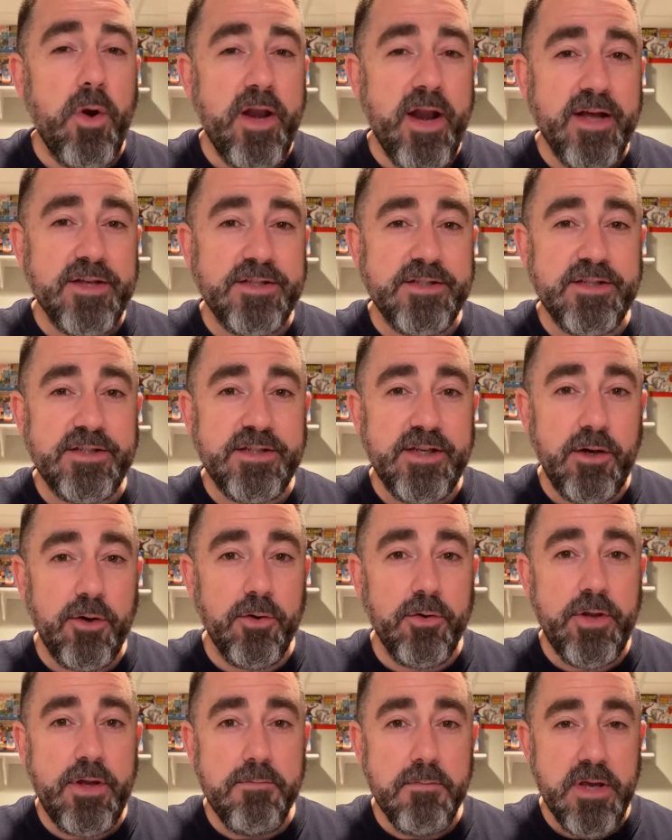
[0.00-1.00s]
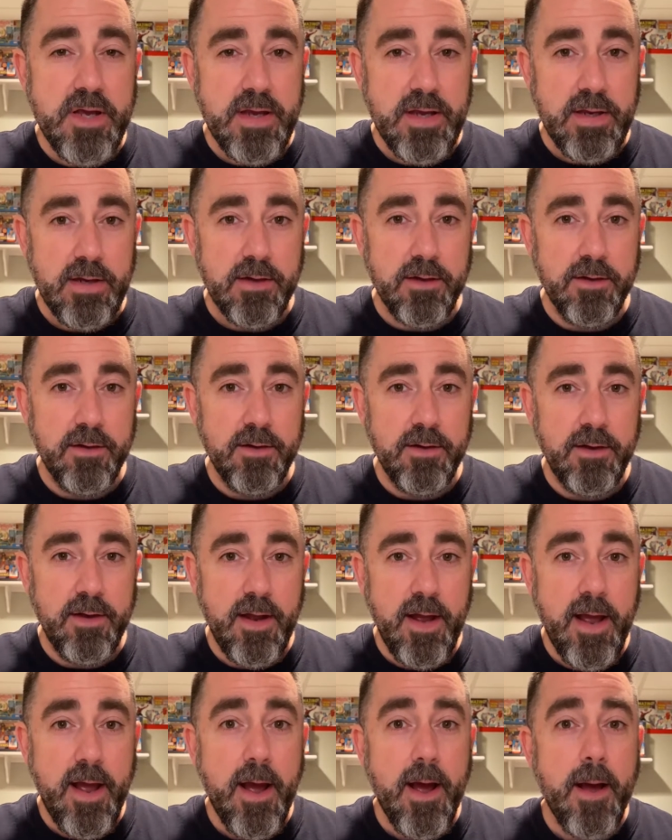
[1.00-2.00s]
necessarily mean
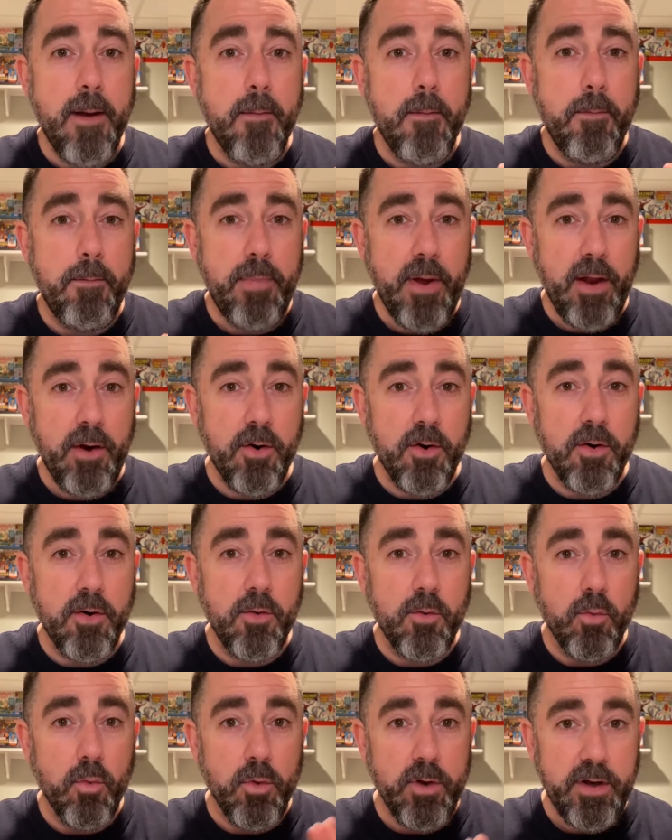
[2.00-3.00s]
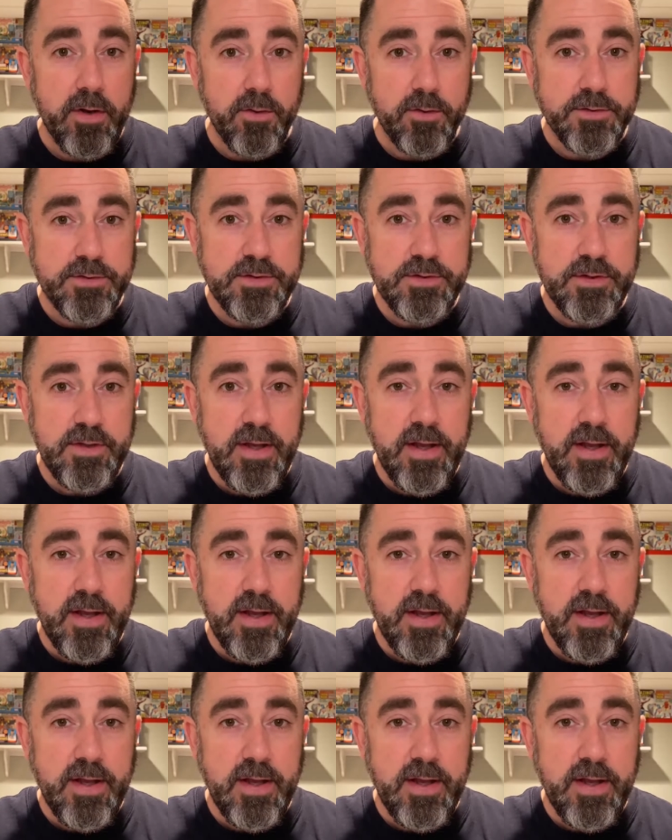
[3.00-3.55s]
better reels.